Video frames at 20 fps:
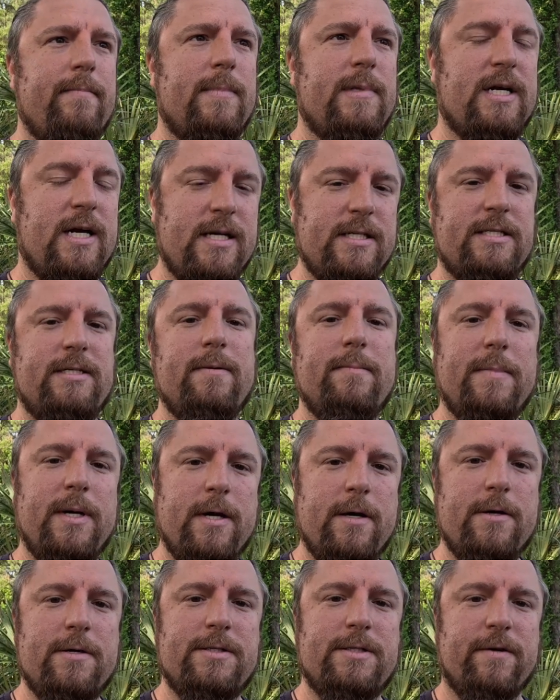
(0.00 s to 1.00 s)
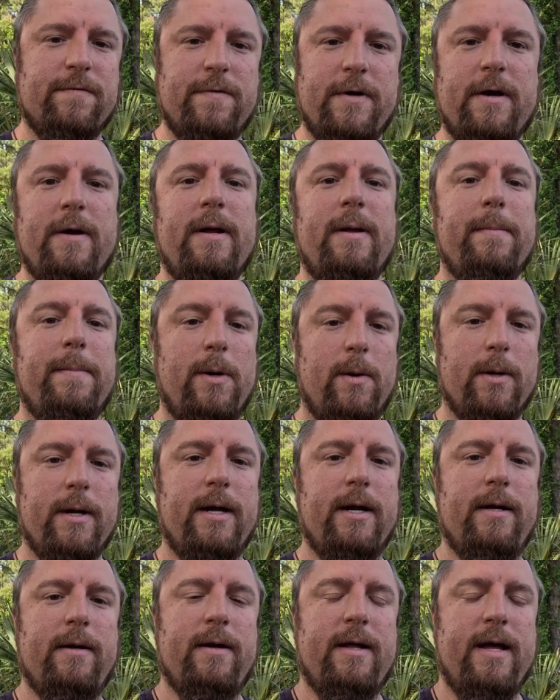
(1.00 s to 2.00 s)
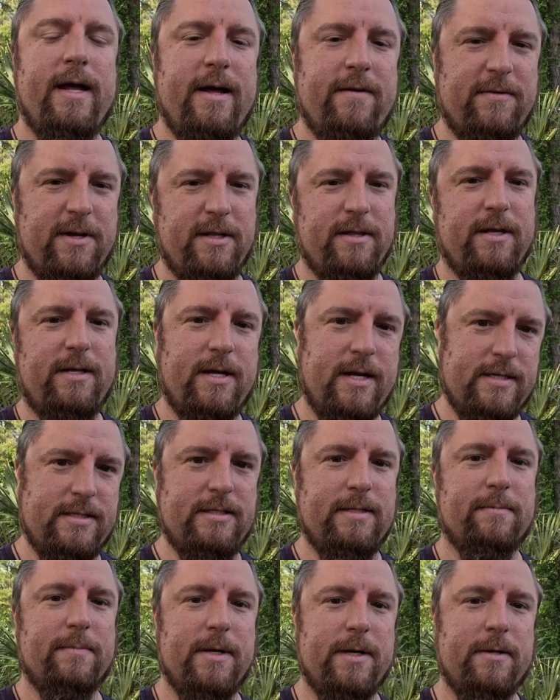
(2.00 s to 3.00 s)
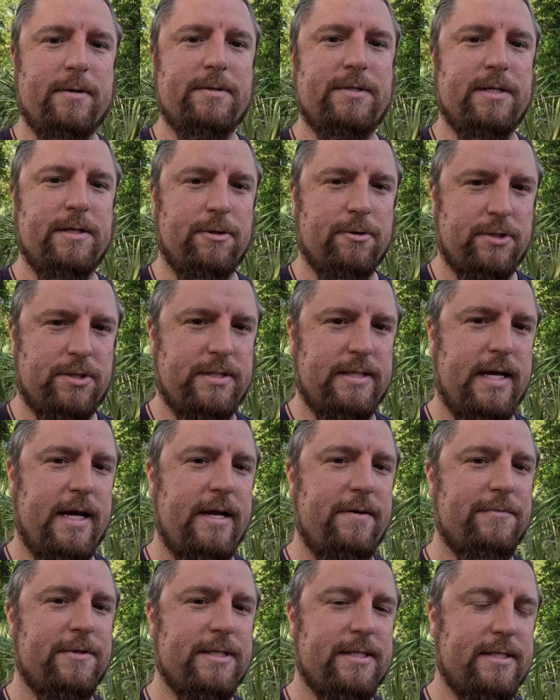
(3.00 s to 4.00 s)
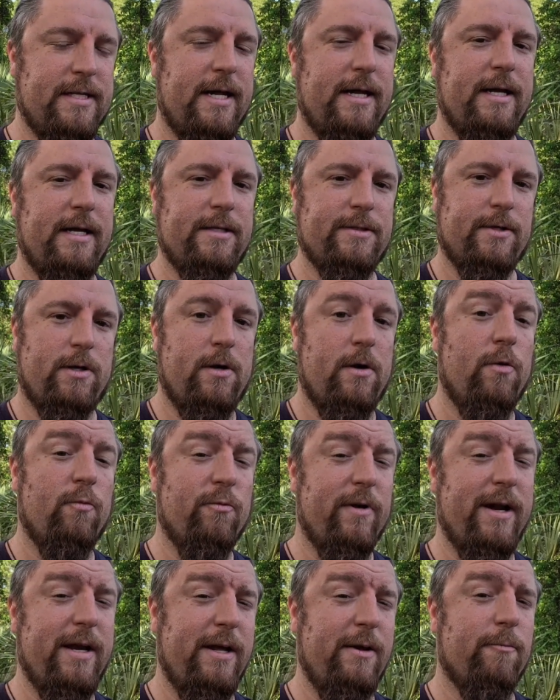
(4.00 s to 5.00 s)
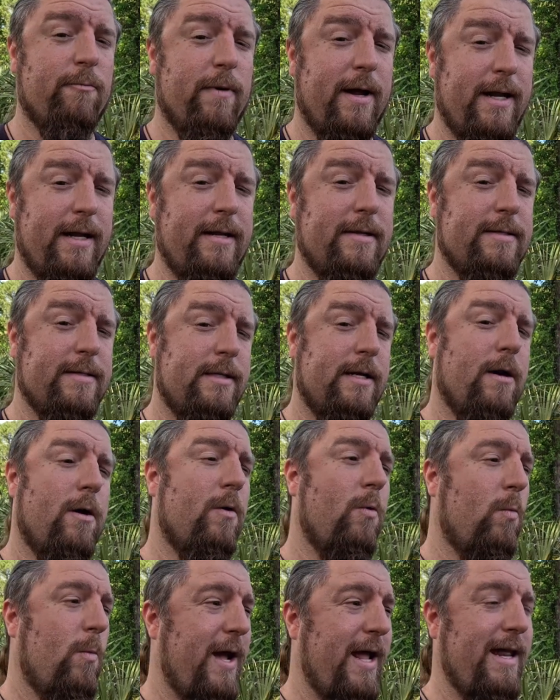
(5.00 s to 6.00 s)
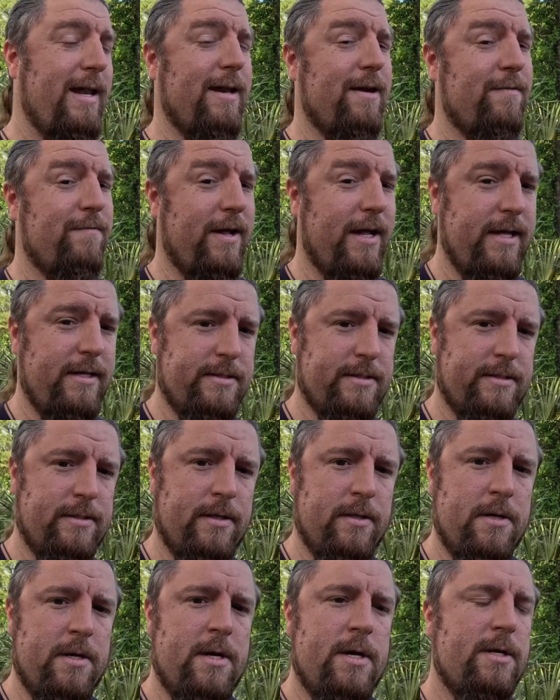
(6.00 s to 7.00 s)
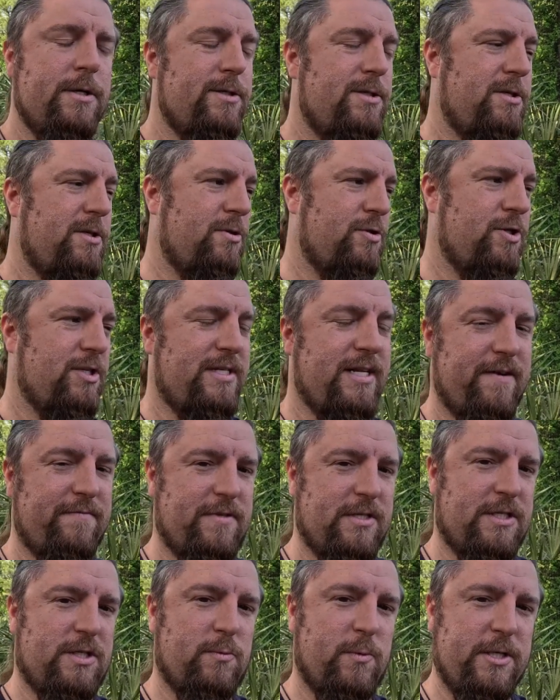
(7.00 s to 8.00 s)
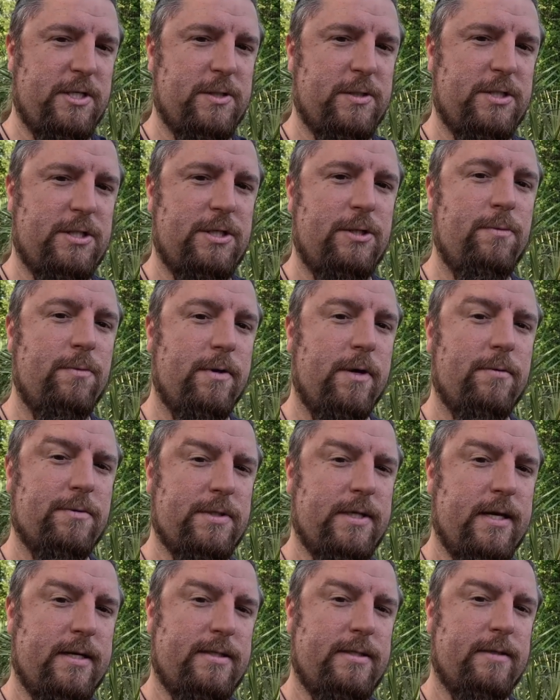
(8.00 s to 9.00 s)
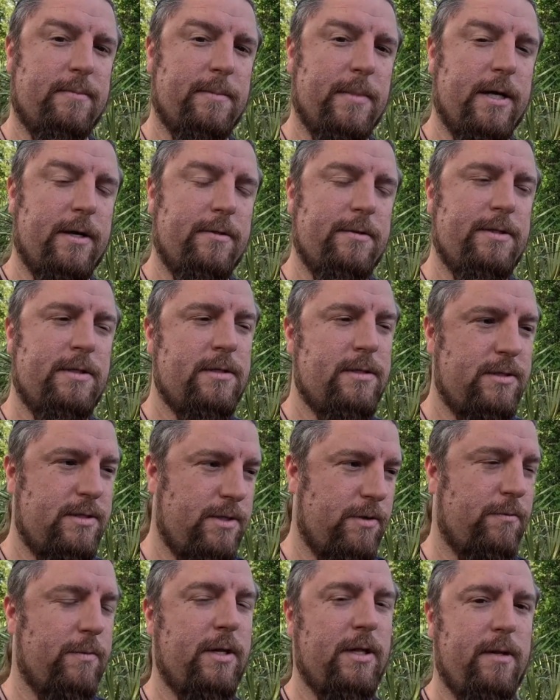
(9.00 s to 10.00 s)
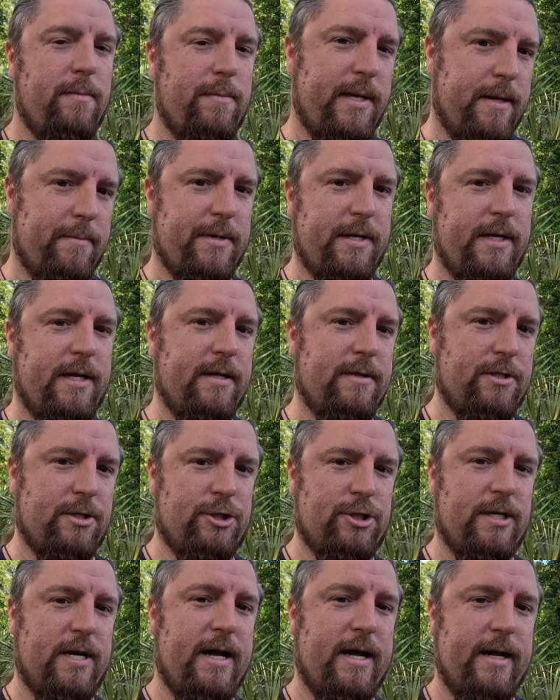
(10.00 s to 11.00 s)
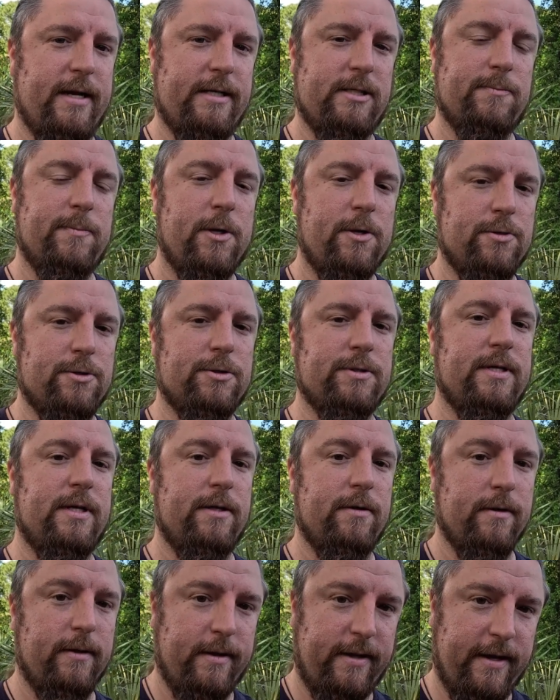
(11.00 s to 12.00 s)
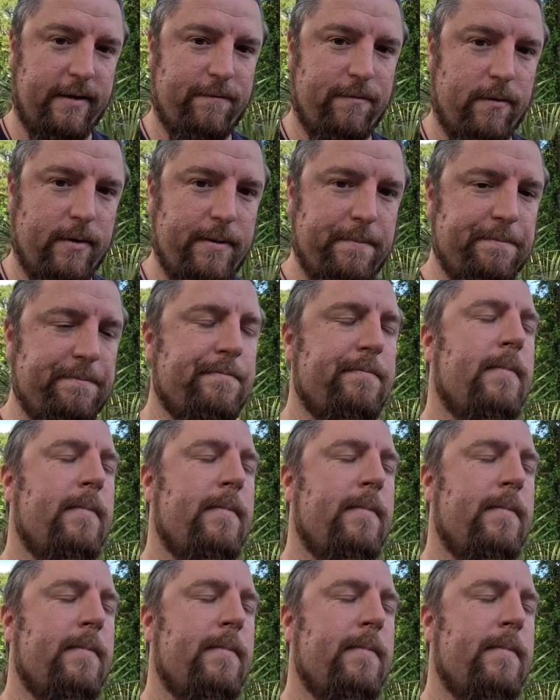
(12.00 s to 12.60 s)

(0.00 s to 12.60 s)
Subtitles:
Custom modes are very important. Having the custom modes in your saved settings already ready to go way in advance. So you just have to switch to those custom modes to really able to get the shot exposures that you're looking for.